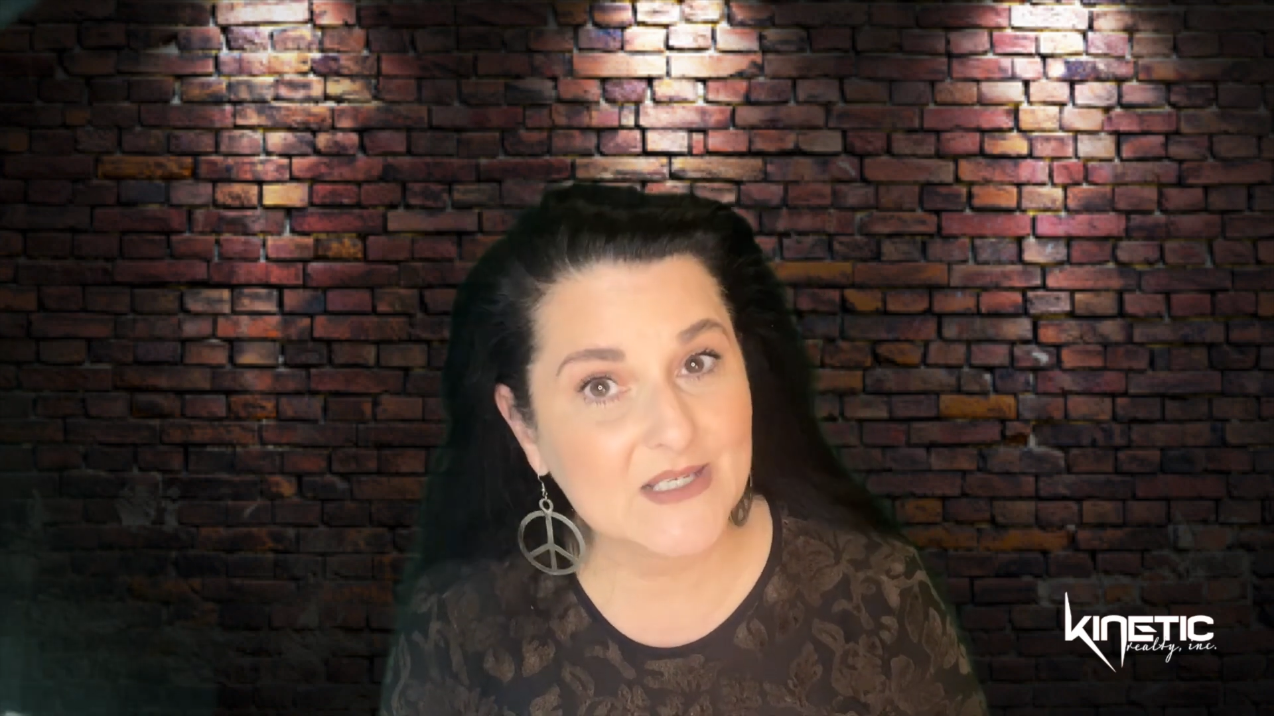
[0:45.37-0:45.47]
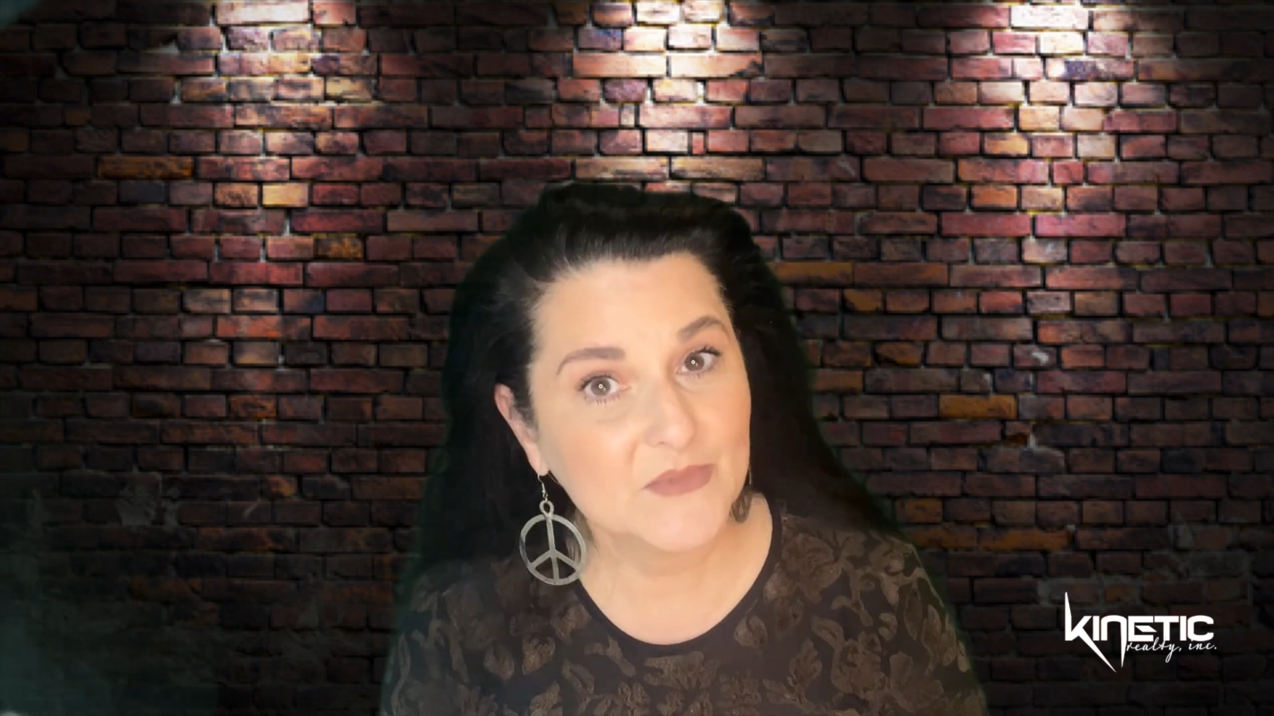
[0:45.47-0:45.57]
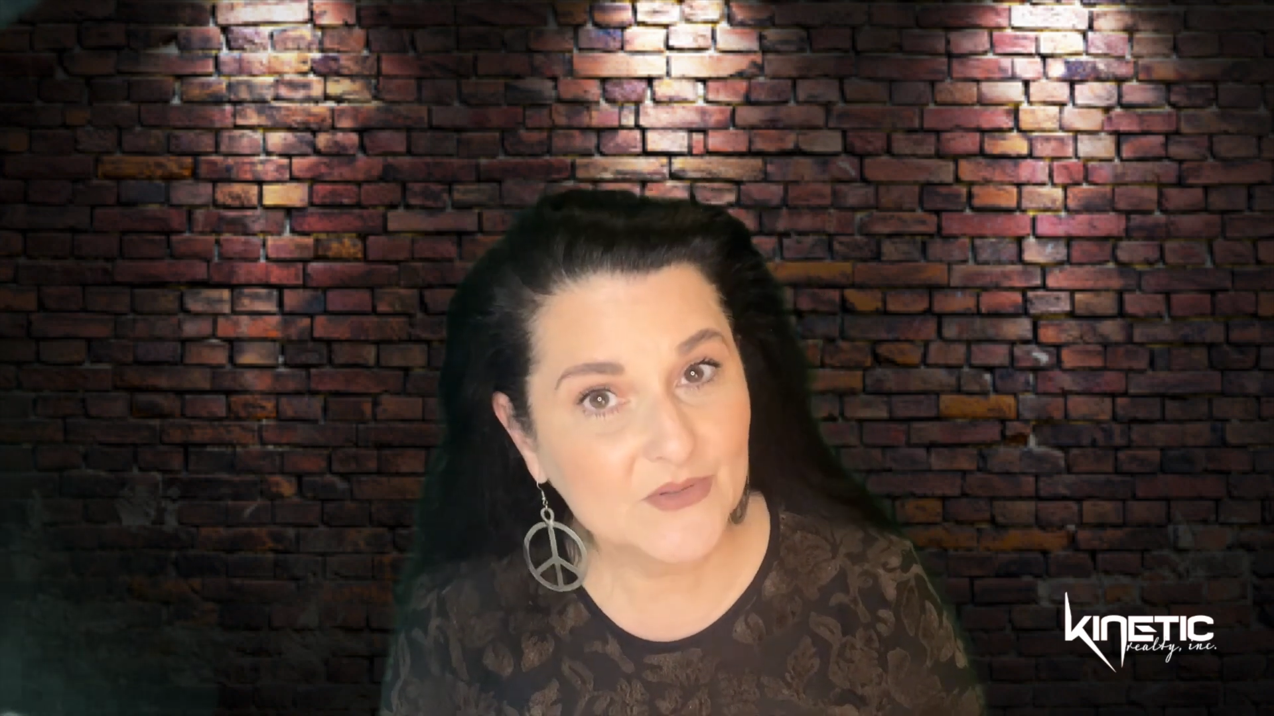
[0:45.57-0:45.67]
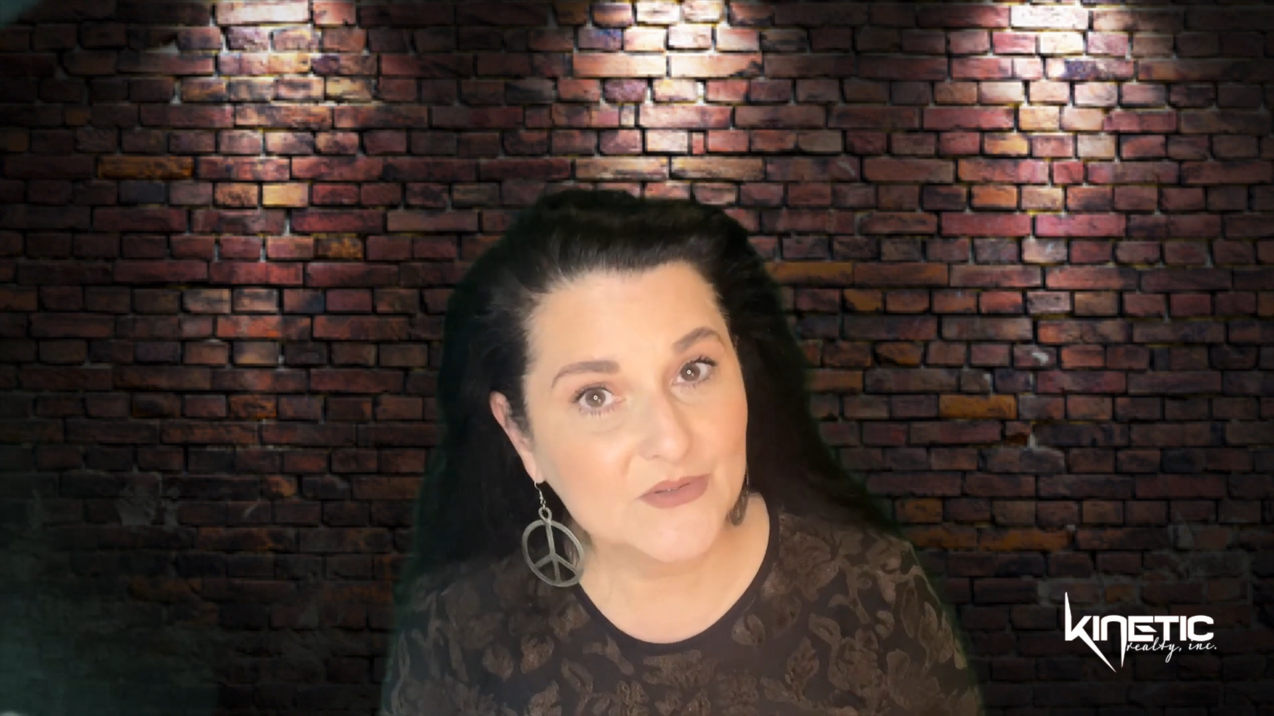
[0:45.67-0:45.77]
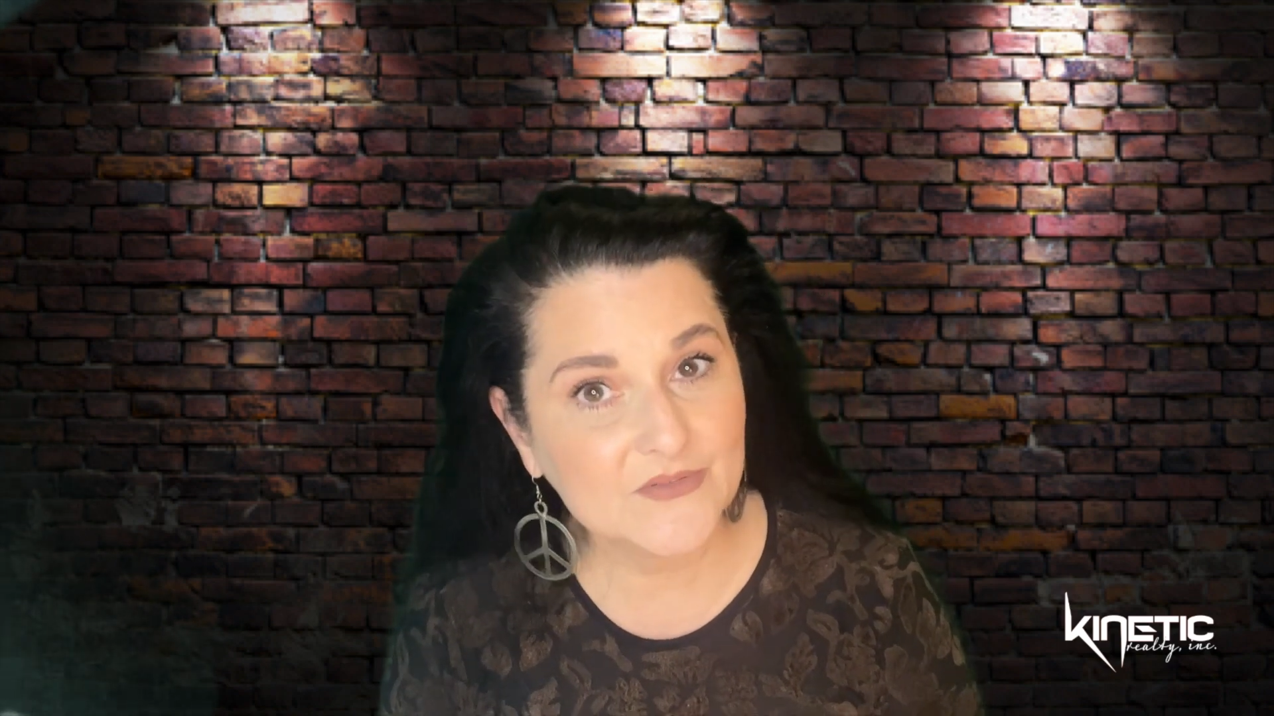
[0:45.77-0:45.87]
a
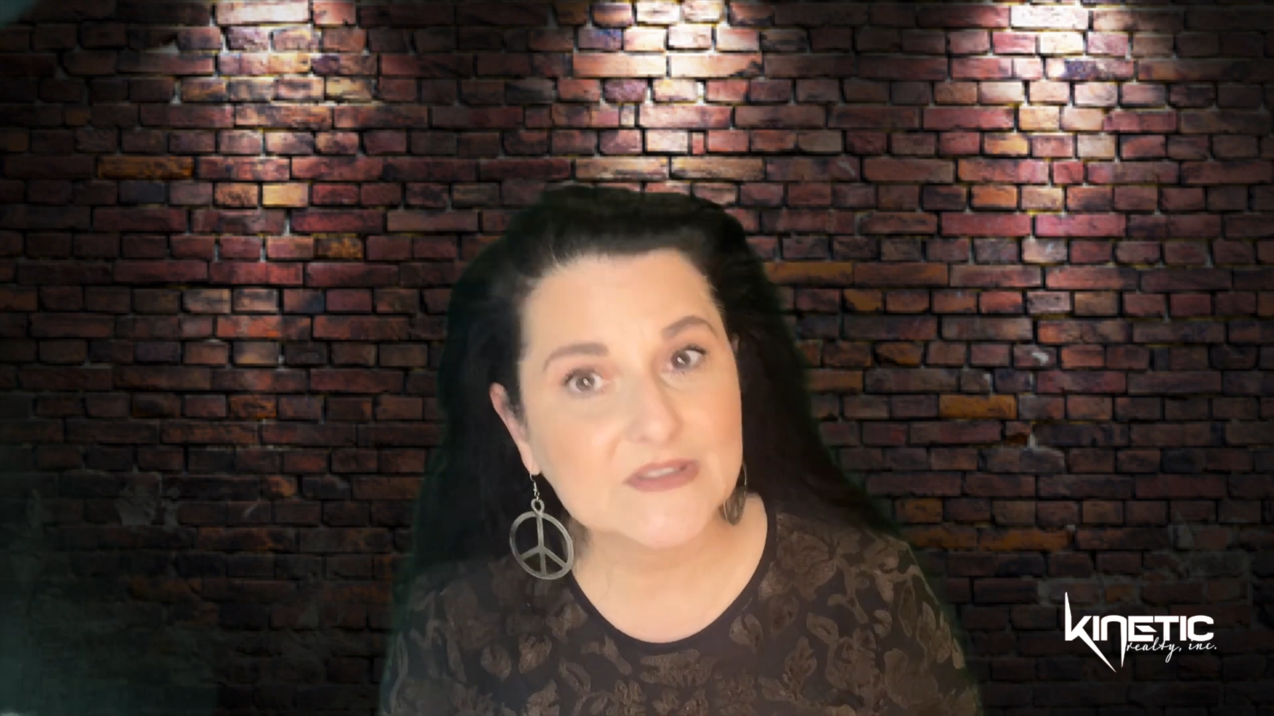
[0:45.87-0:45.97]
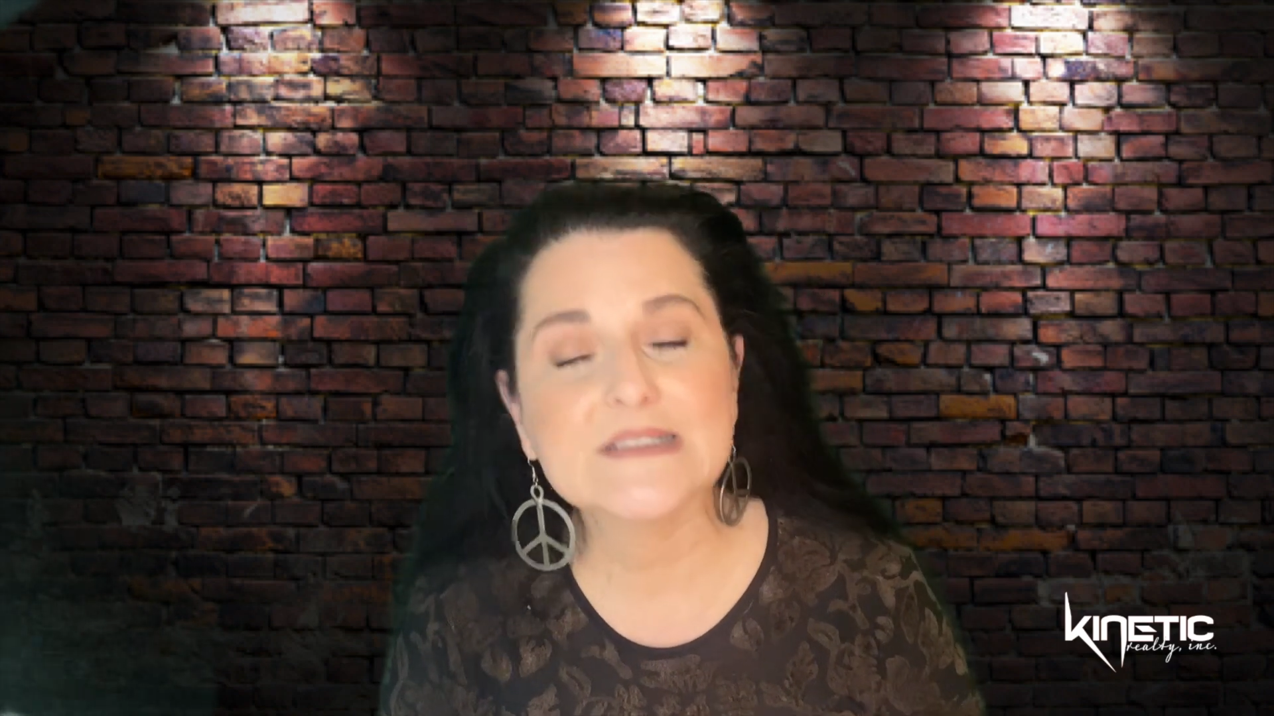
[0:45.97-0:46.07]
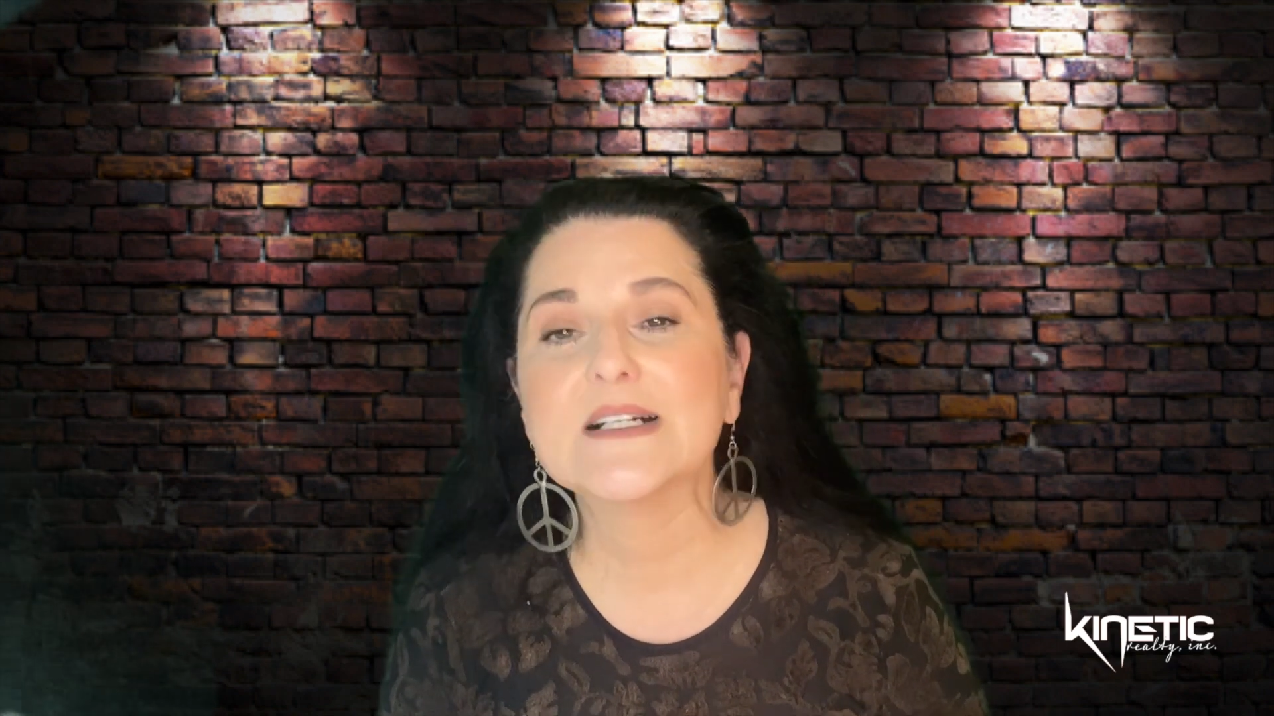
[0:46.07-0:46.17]
move